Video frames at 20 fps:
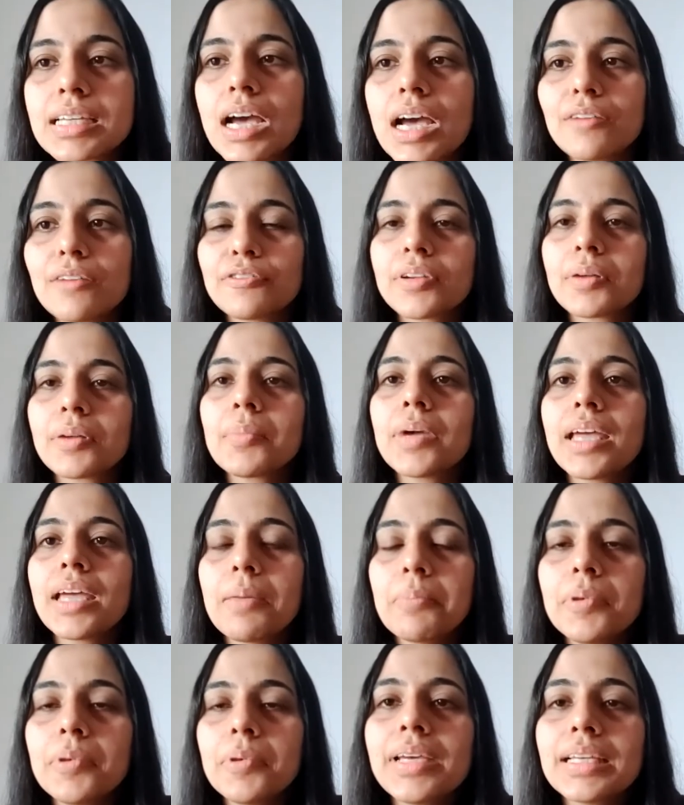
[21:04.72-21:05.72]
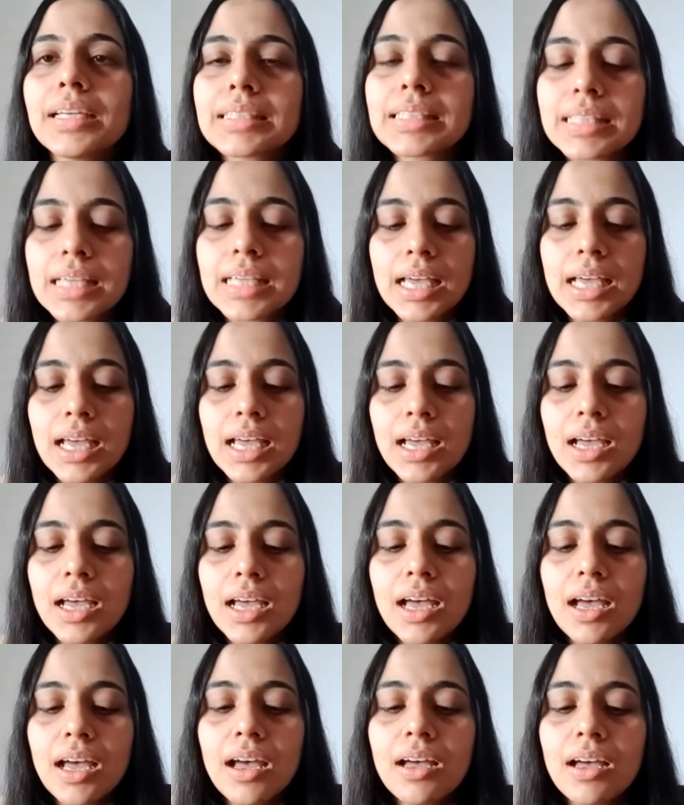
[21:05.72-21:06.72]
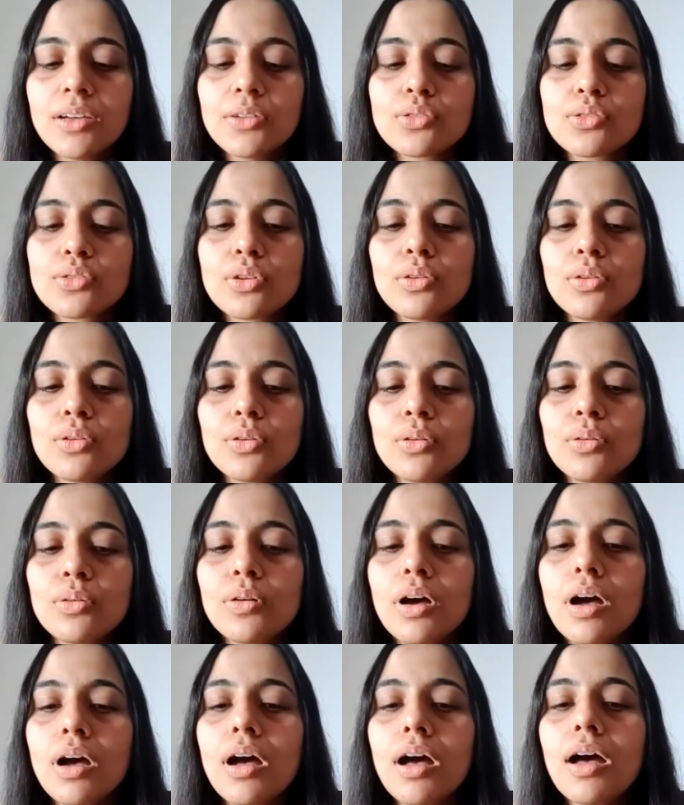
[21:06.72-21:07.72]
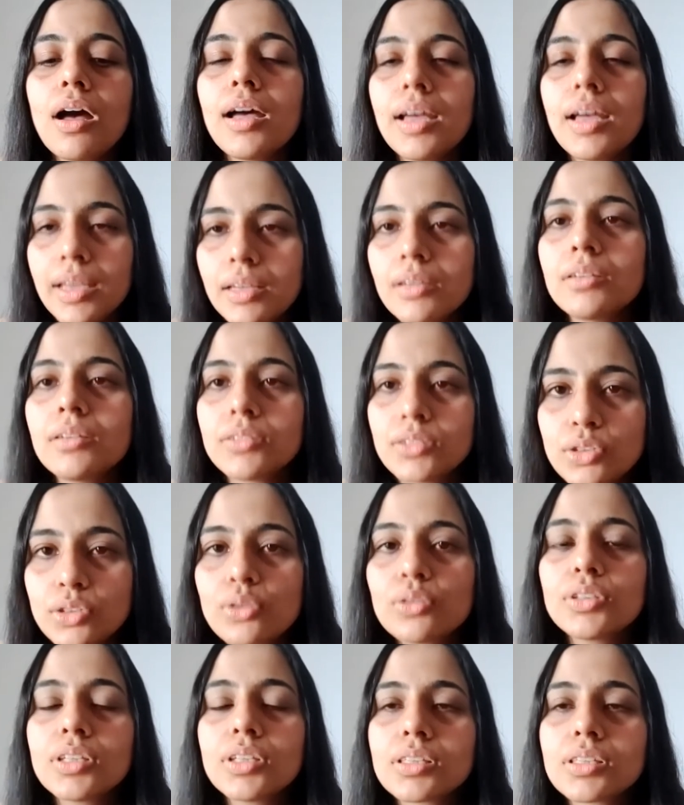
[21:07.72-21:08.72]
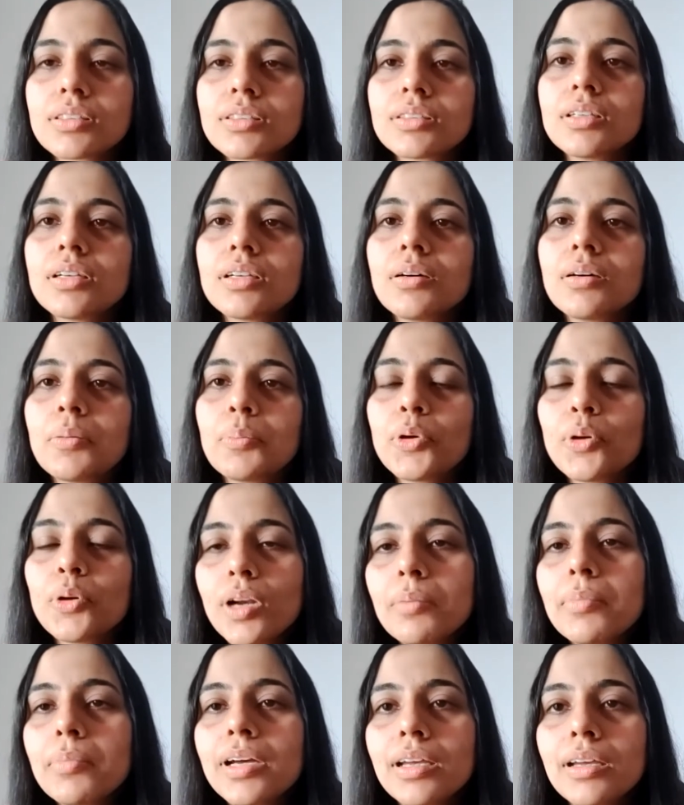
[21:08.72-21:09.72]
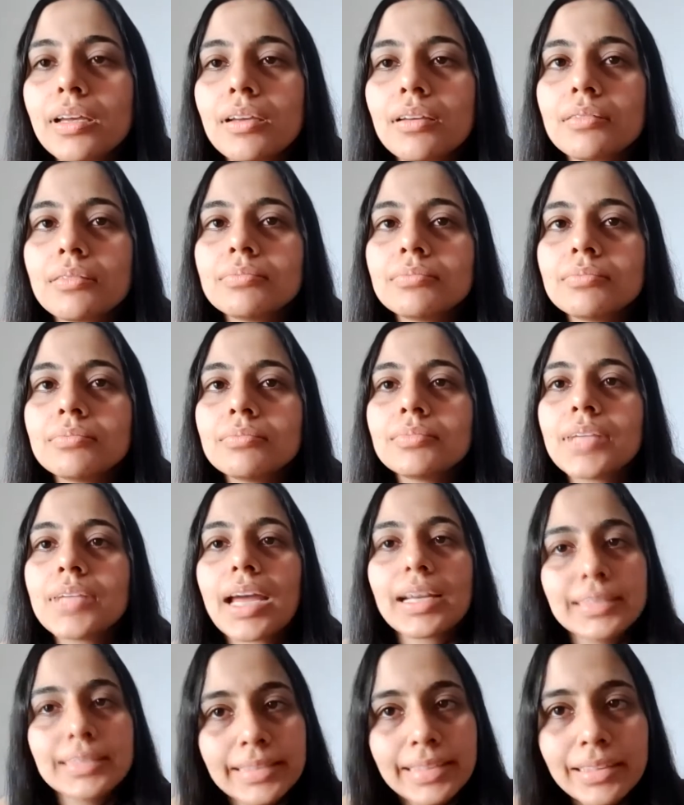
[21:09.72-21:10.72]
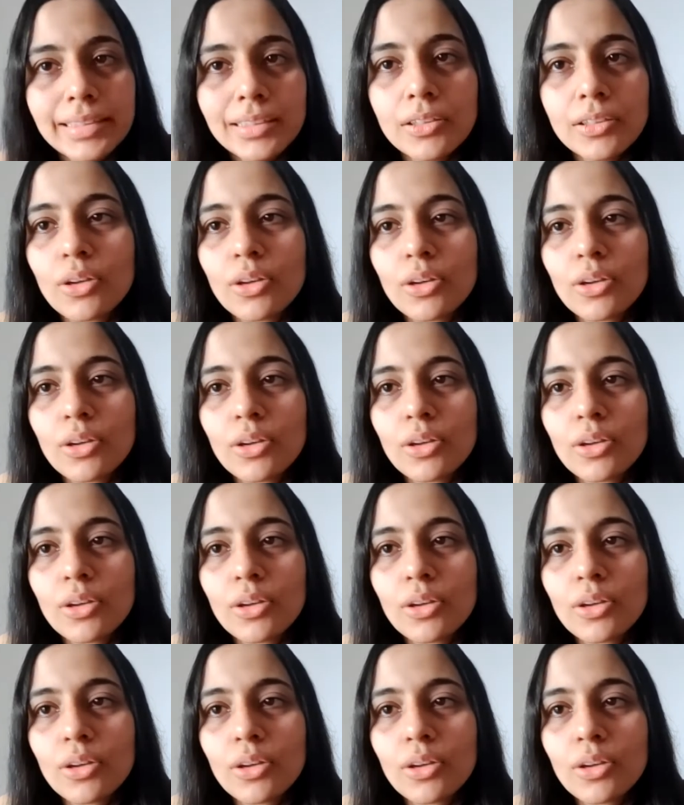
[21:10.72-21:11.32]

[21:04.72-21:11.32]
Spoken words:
after my MBBS. So I took this purely by accident or